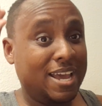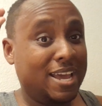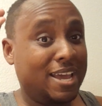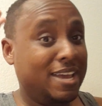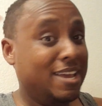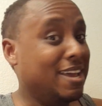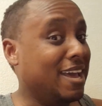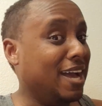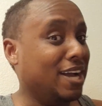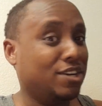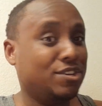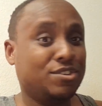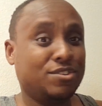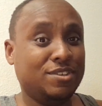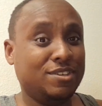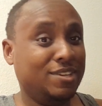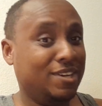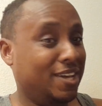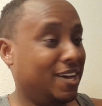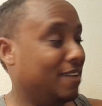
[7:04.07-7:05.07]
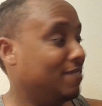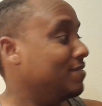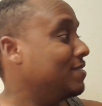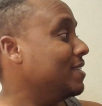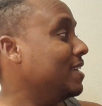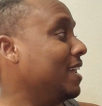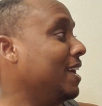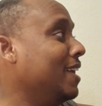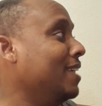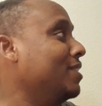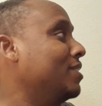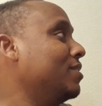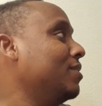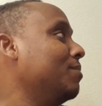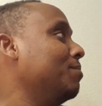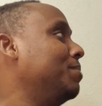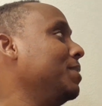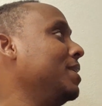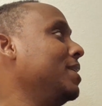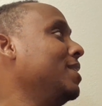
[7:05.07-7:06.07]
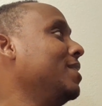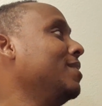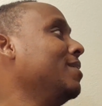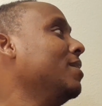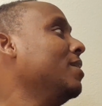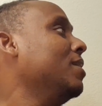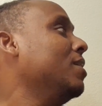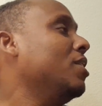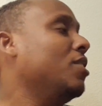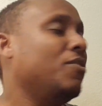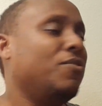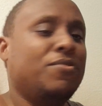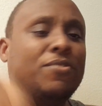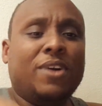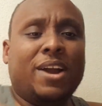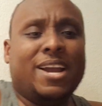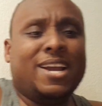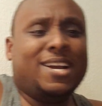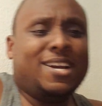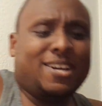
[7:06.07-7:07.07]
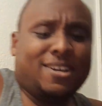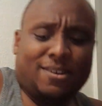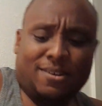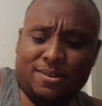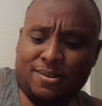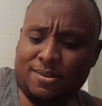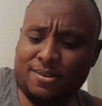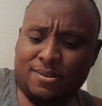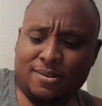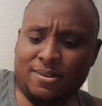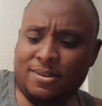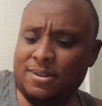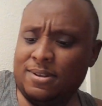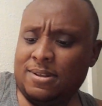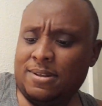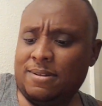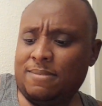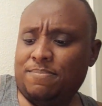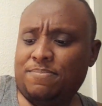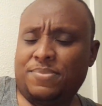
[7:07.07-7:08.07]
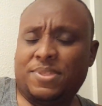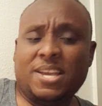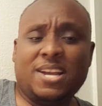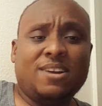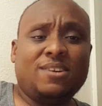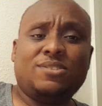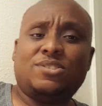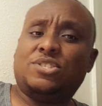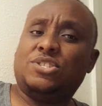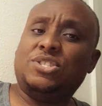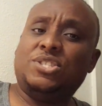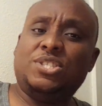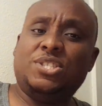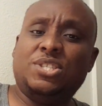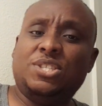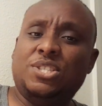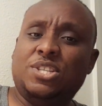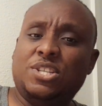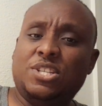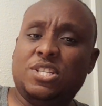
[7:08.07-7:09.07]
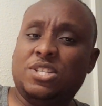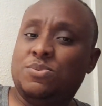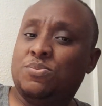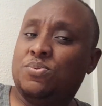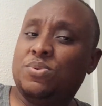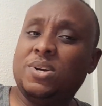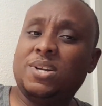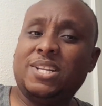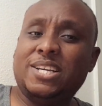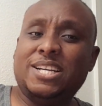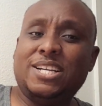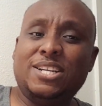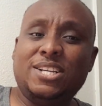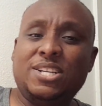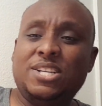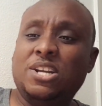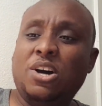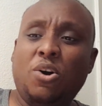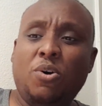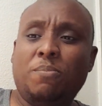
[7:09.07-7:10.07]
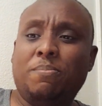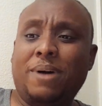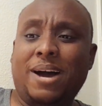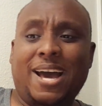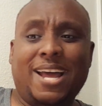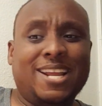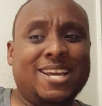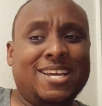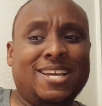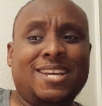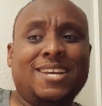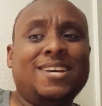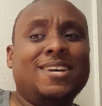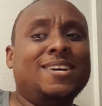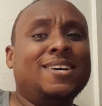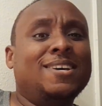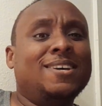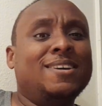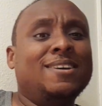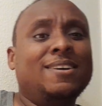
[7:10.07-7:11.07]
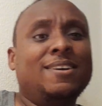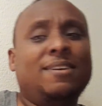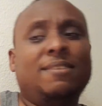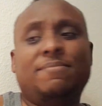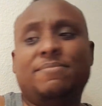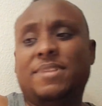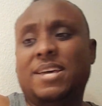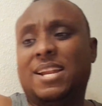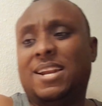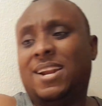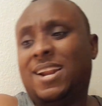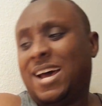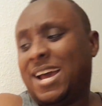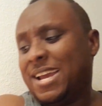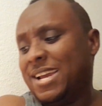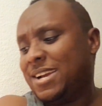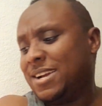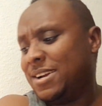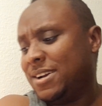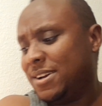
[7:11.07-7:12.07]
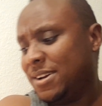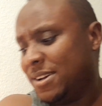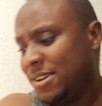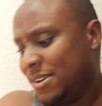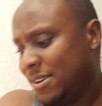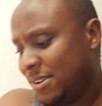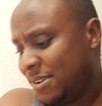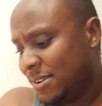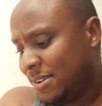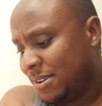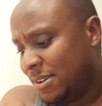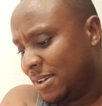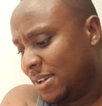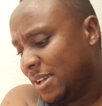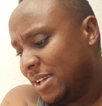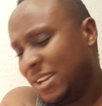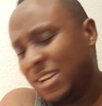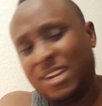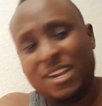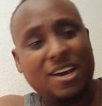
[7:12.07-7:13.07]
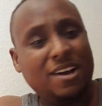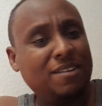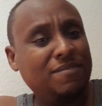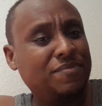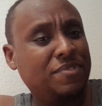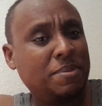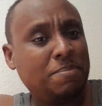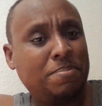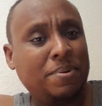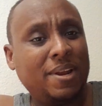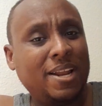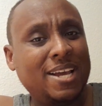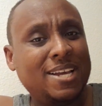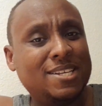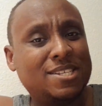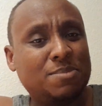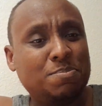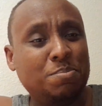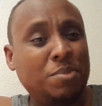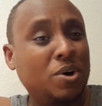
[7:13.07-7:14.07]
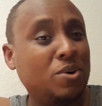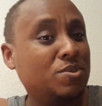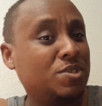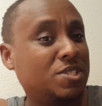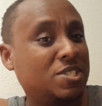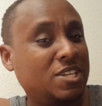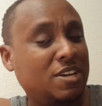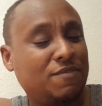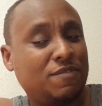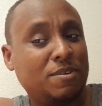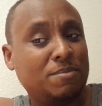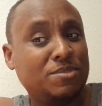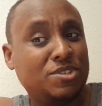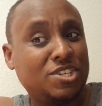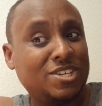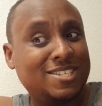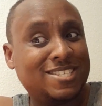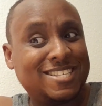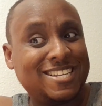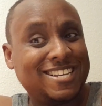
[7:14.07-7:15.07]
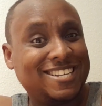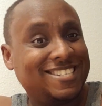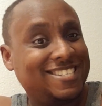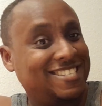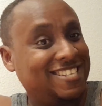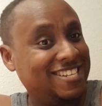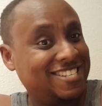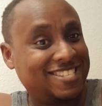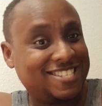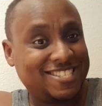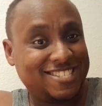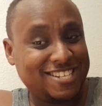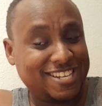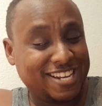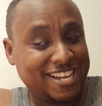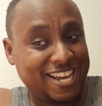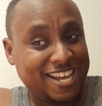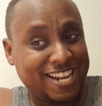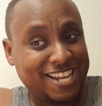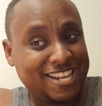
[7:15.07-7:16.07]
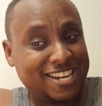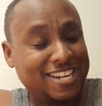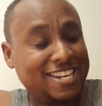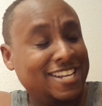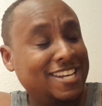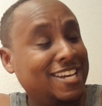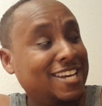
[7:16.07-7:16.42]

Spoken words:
He actually loves it. And to be frank, there's really nobody that like loved the place. Most of them just existed in it.